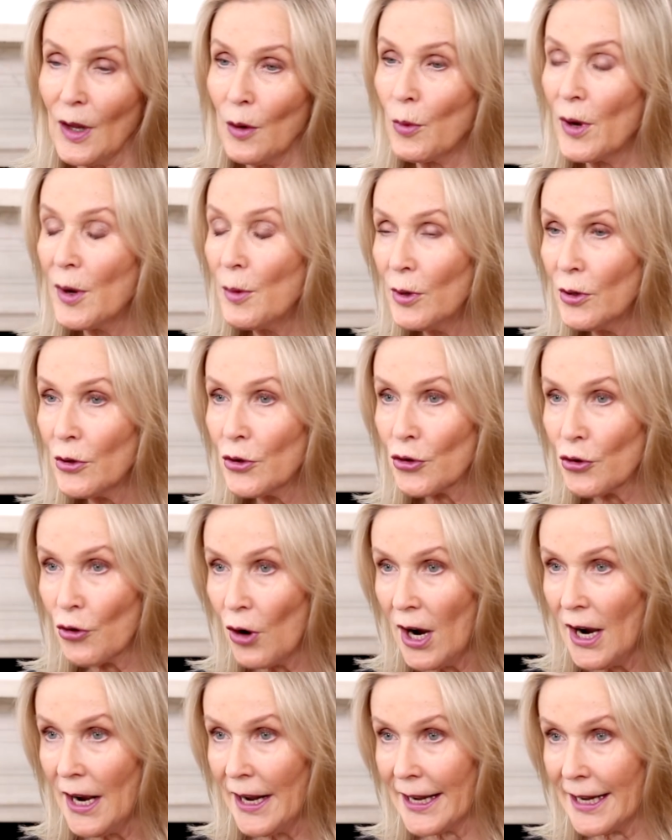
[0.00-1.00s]
We will
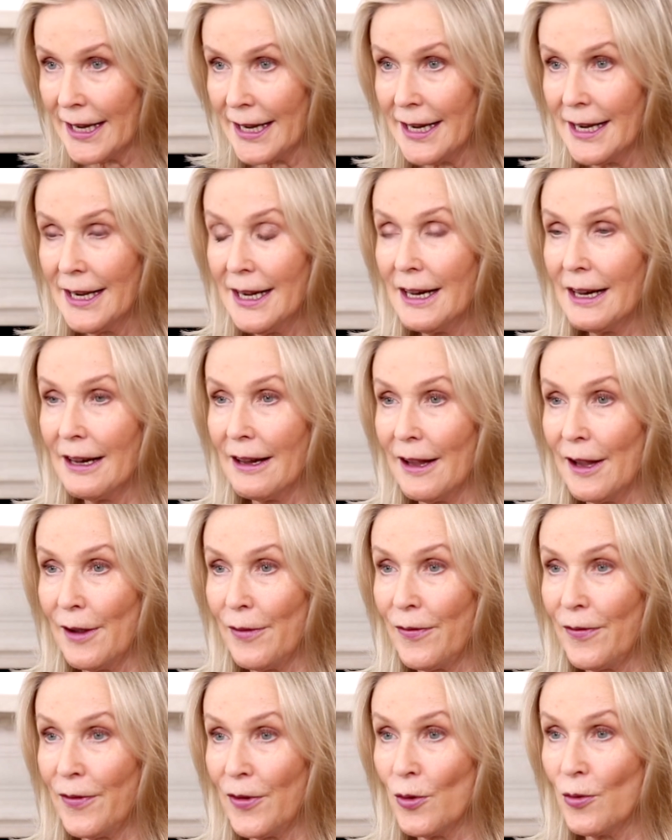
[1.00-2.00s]
try,
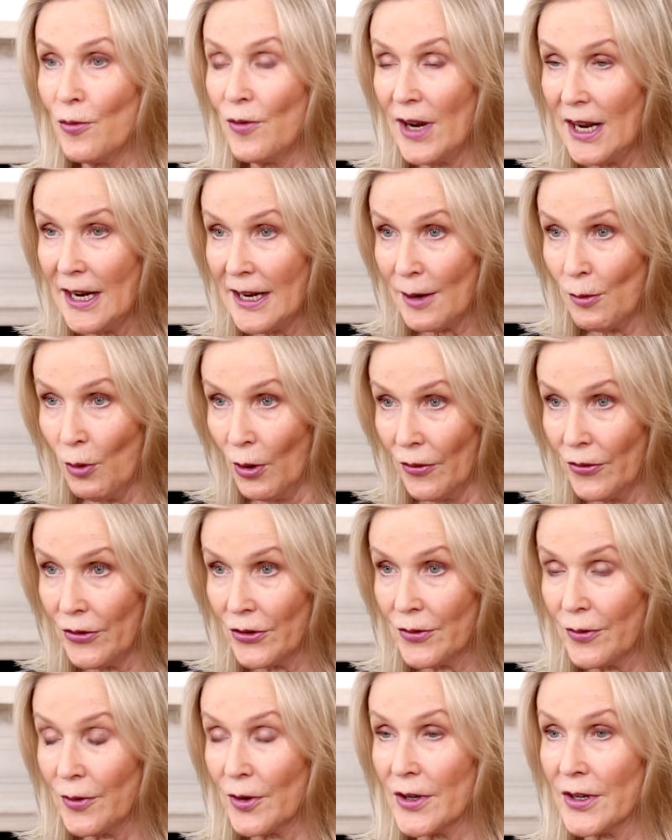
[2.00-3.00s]
if you really
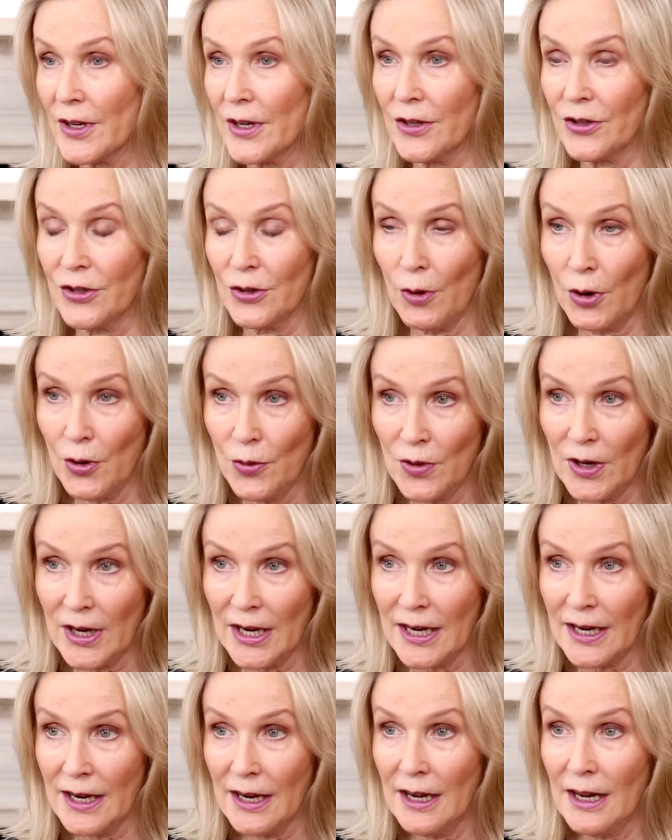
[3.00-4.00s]
want, to
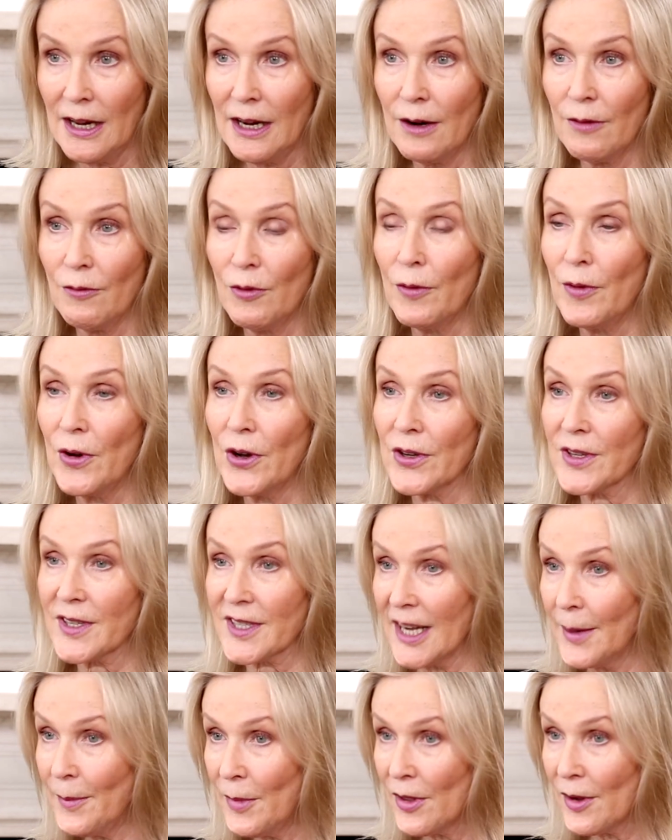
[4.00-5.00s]
only reverse
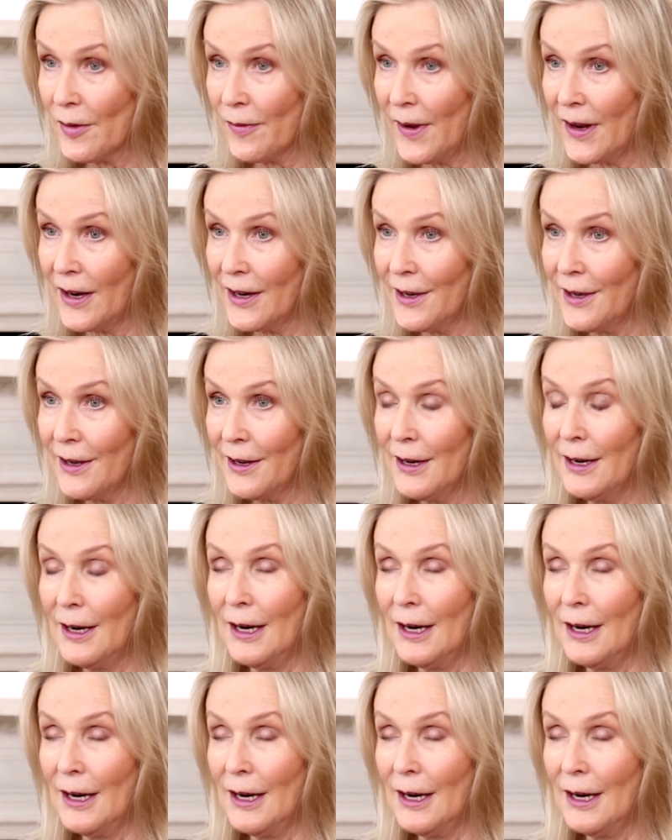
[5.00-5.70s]
some of the filler.